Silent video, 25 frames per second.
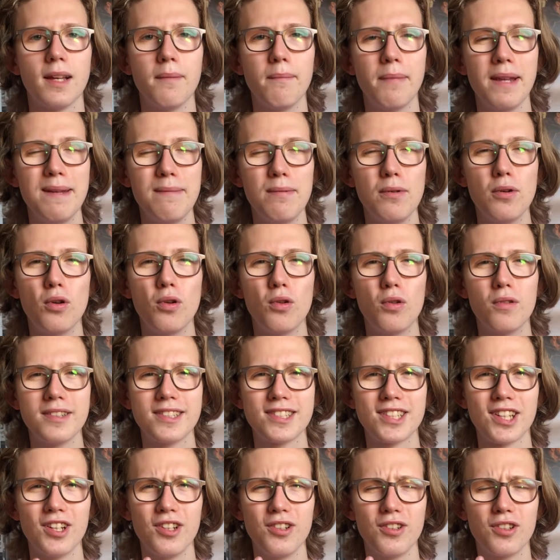people
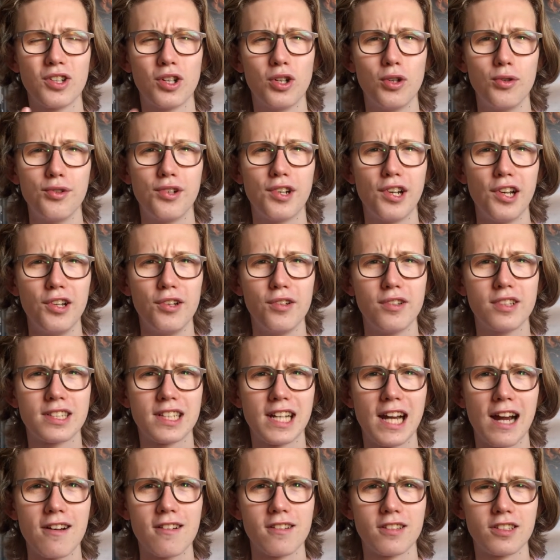also called Luke's
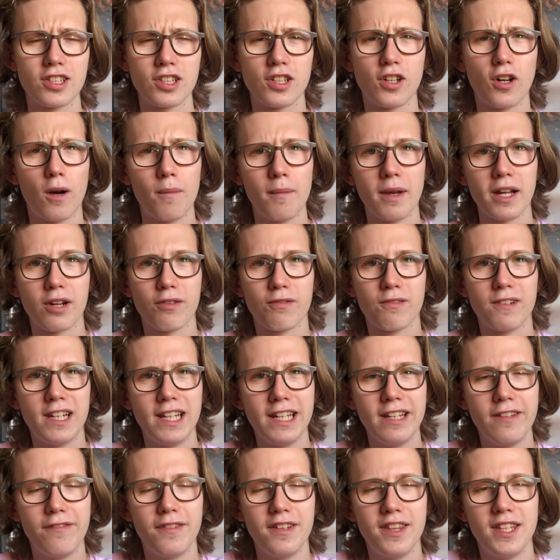character comic
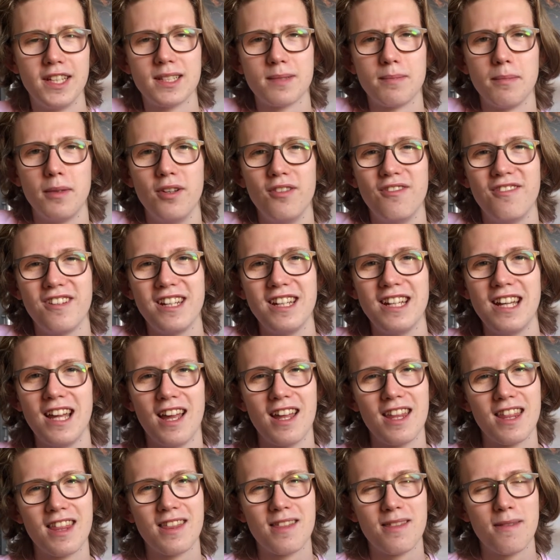relief in this movie.
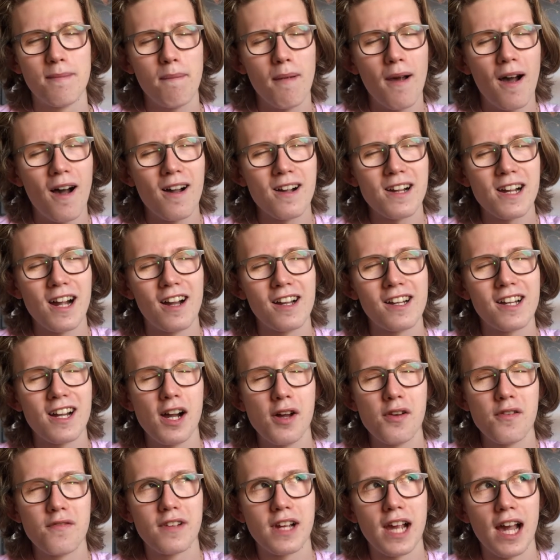I
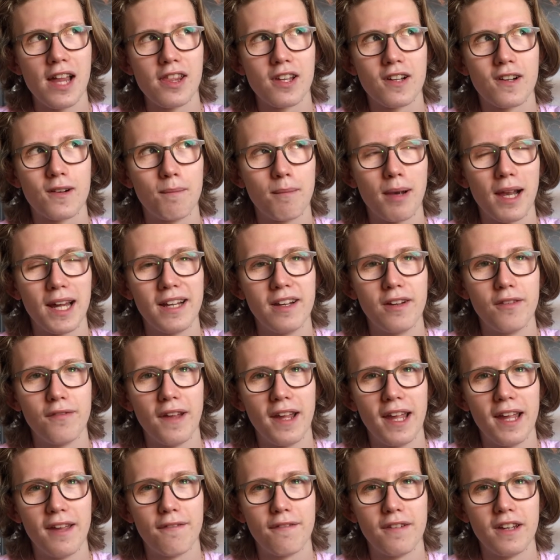kind of get the complaint of
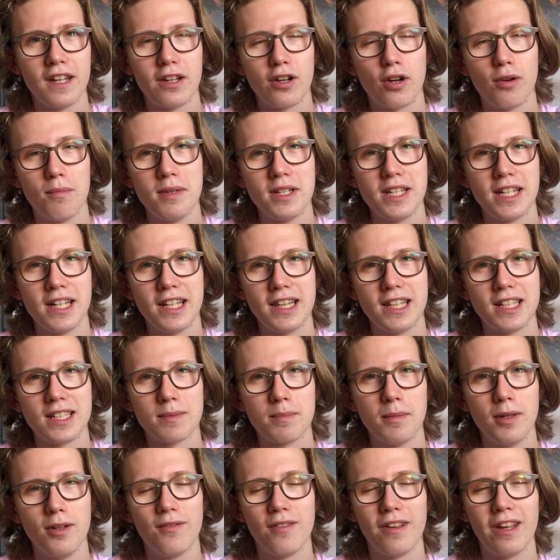iffy comedy in this
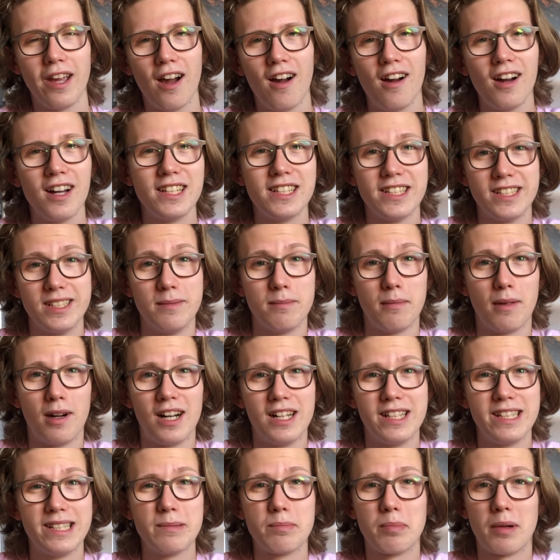movie. I didn't
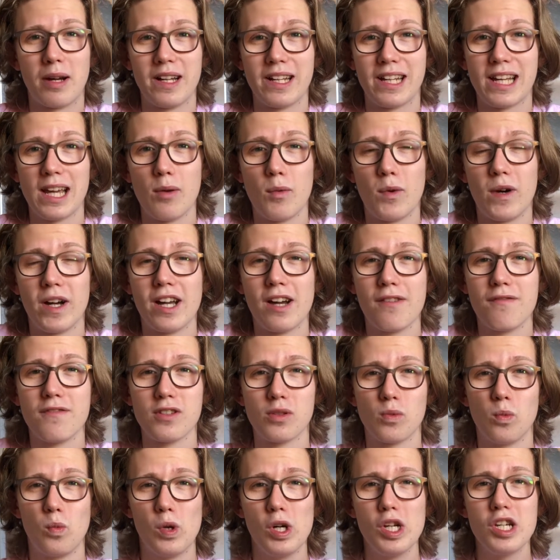mind it, but I get why others
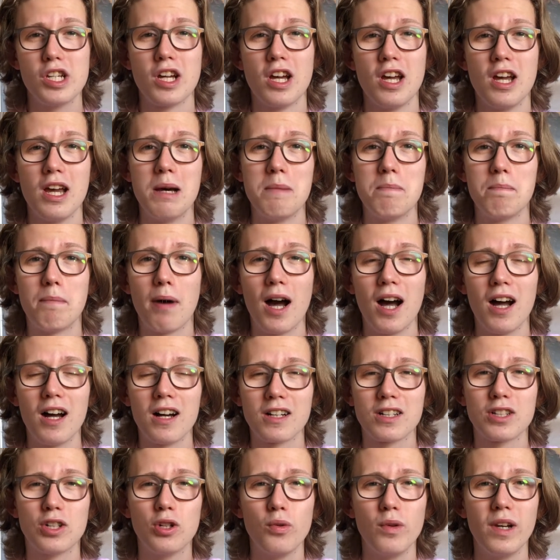would. But
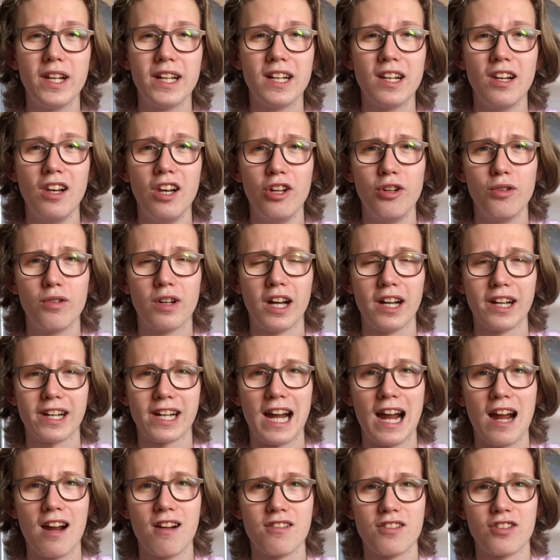calling Luke a
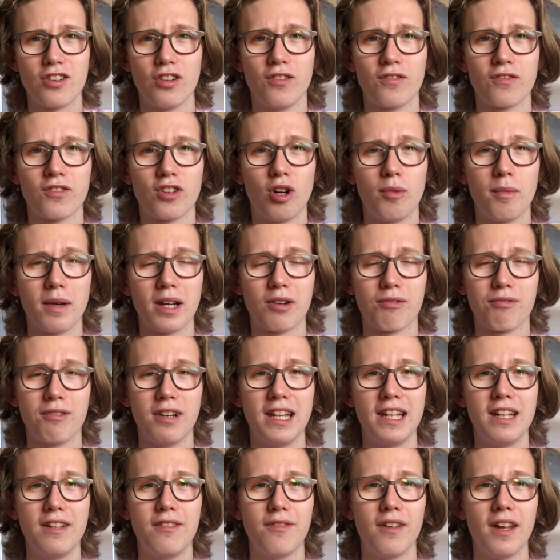character of comic
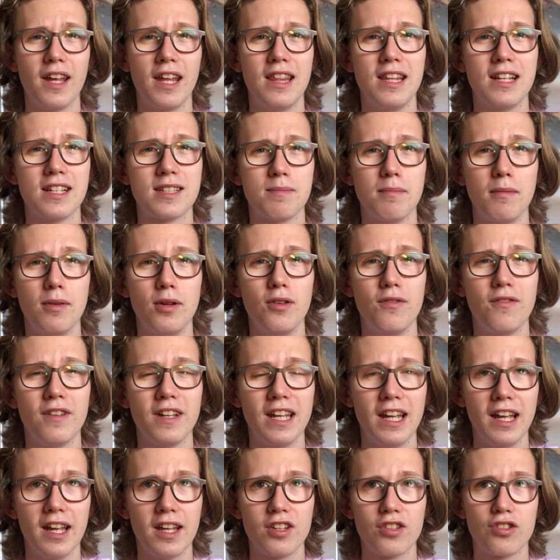relief in this
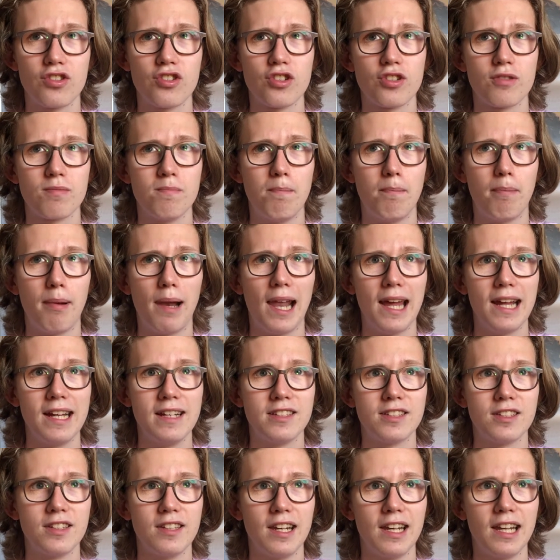movie is just
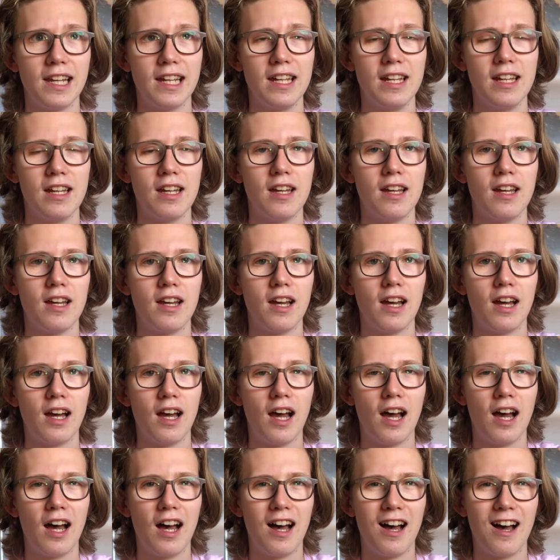blatantly,
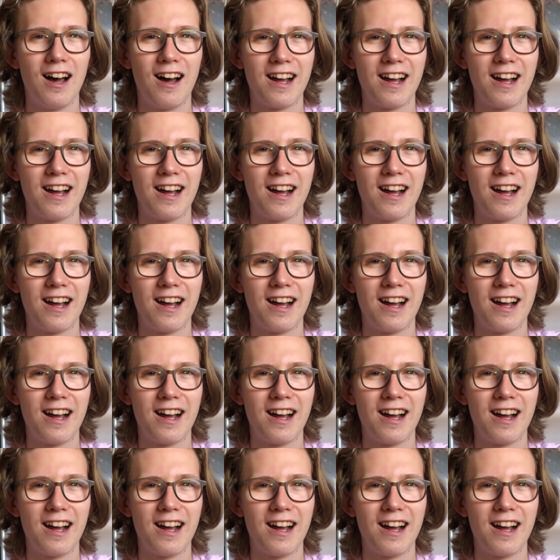I